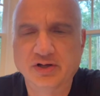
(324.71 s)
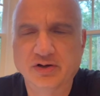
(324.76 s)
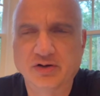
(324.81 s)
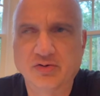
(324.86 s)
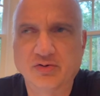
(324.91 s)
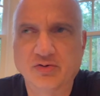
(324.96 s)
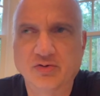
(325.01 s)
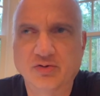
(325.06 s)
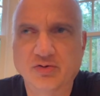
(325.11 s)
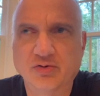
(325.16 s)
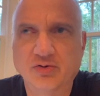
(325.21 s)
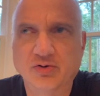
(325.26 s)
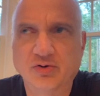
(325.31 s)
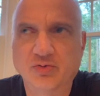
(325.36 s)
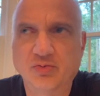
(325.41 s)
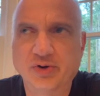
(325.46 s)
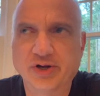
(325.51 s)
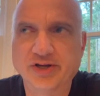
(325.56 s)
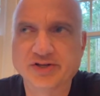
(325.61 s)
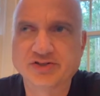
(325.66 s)
or
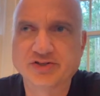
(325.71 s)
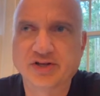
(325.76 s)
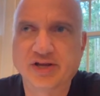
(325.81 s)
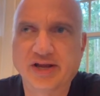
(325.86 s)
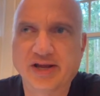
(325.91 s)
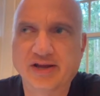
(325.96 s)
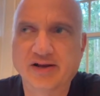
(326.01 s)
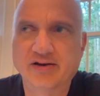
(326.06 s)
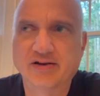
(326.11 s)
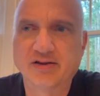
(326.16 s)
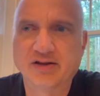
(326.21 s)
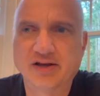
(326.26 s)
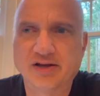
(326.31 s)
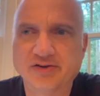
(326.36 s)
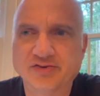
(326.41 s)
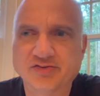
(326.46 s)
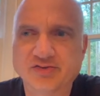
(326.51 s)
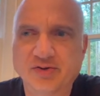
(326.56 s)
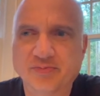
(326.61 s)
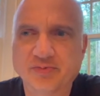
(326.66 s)
ways to
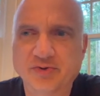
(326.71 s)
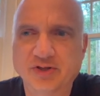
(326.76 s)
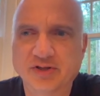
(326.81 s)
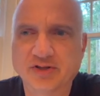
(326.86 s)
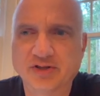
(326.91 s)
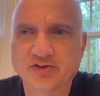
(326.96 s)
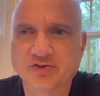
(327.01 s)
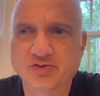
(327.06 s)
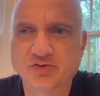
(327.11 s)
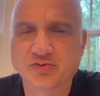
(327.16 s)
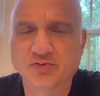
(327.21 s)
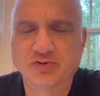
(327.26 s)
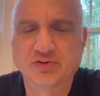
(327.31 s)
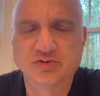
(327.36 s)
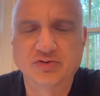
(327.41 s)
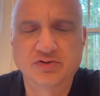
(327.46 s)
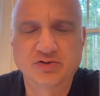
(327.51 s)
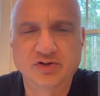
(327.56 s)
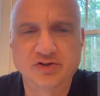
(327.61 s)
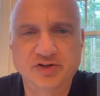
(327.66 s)
analyze something that you
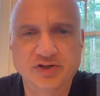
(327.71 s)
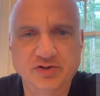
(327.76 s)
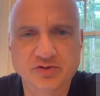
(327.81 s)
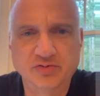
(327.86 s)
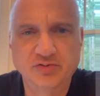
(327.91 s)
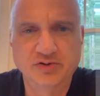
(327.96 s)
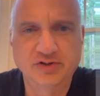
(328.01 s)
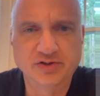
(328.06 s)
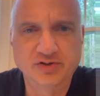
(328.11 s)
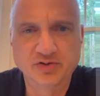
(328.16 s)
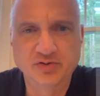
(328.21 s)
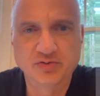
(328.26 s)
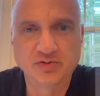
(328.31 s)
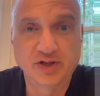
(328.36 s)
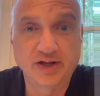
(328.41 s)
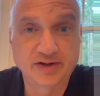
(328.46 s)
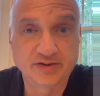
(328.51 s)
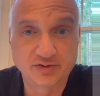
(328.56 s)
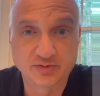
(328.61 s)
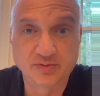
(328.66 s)
continually do,
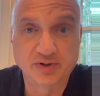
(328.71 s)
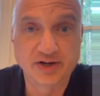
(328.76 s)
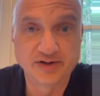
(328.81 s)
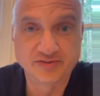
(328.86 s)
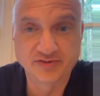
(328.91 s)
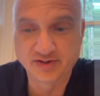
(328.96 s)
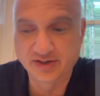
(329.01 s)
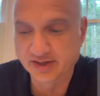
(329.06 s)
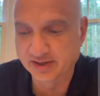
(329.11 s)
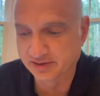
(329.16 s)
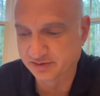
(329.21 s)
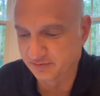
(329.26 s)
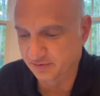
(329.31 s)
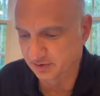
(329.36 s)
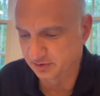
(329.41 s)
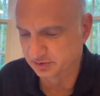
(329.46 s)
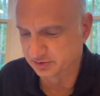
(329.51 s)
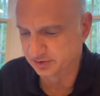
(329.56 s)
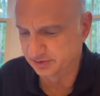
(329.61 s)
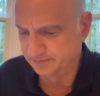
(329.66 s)
like the rising edge
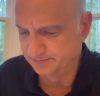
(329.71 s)
function.